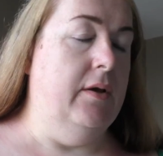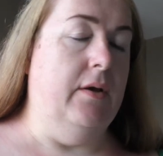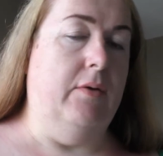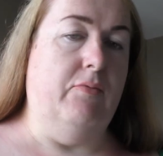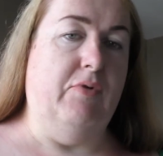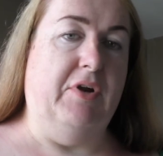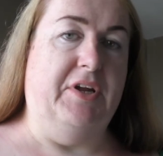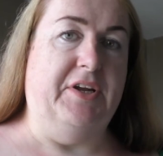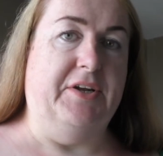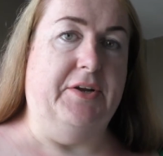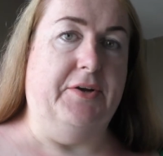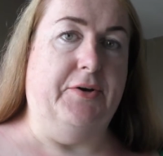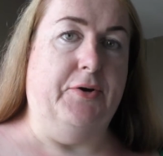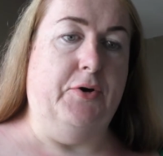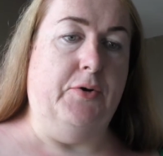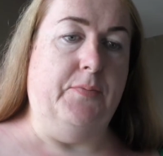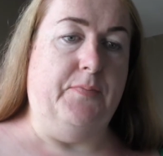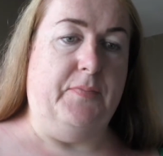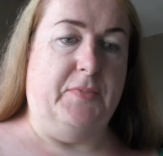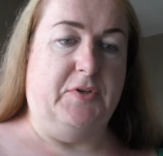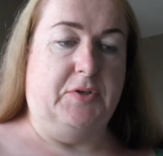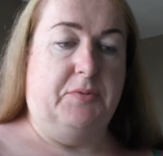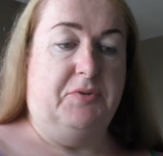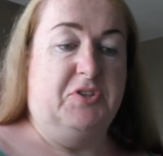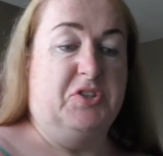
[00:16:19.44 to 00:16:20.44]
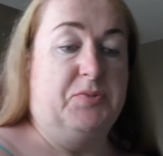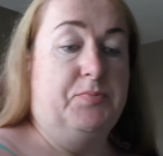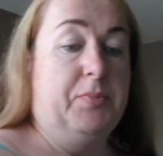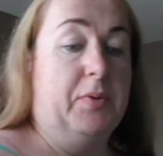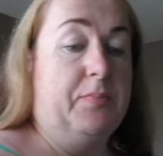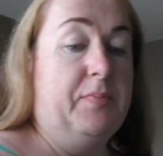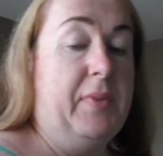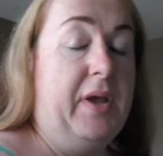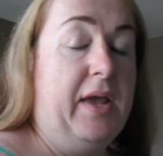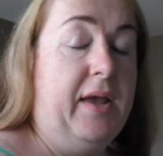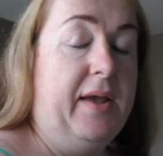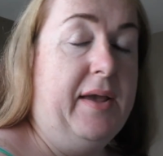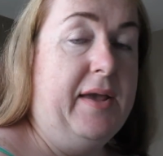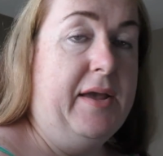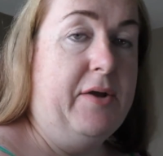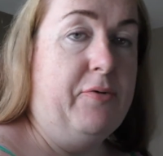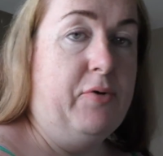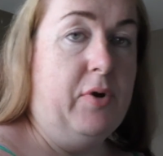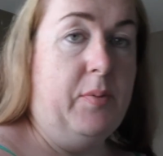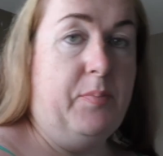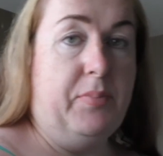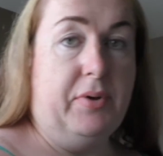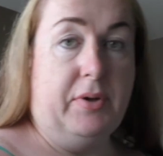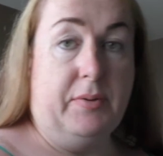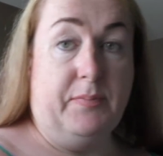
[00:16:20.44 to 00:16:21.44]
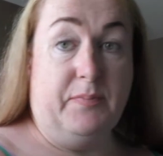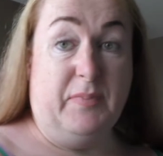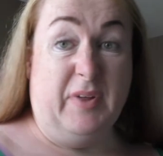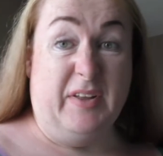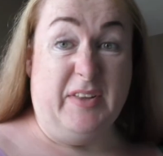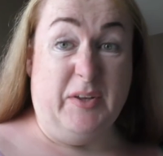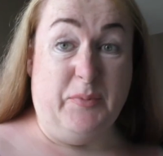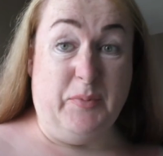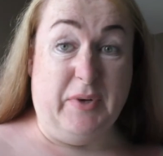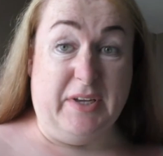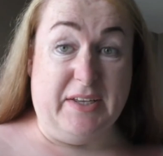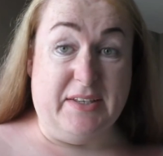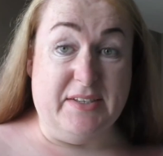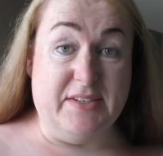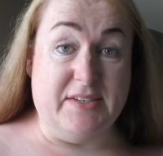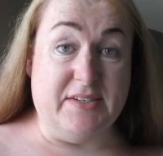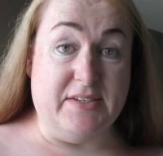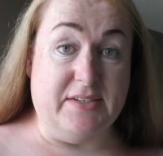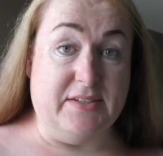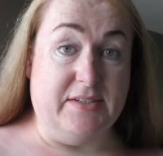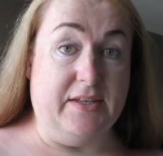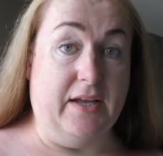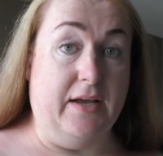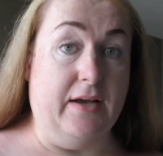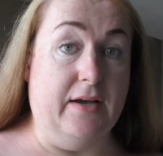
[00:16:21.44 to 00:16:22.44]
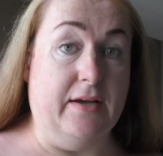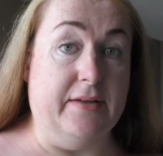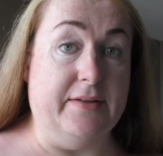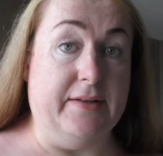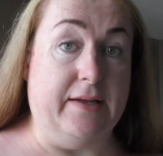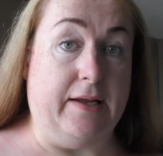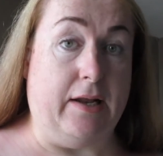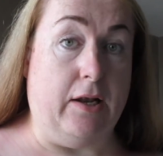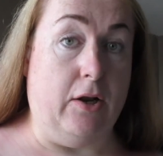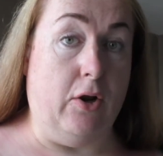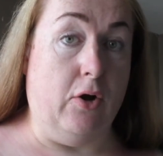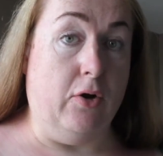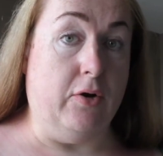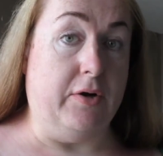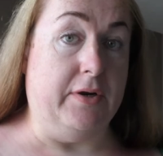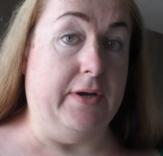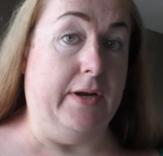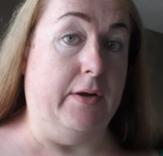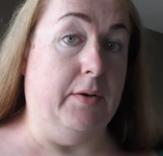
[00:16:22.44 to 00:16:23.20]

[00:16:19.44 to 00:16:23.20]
ready to go. So I'm just gonna put my hair up, and then we can start the clock.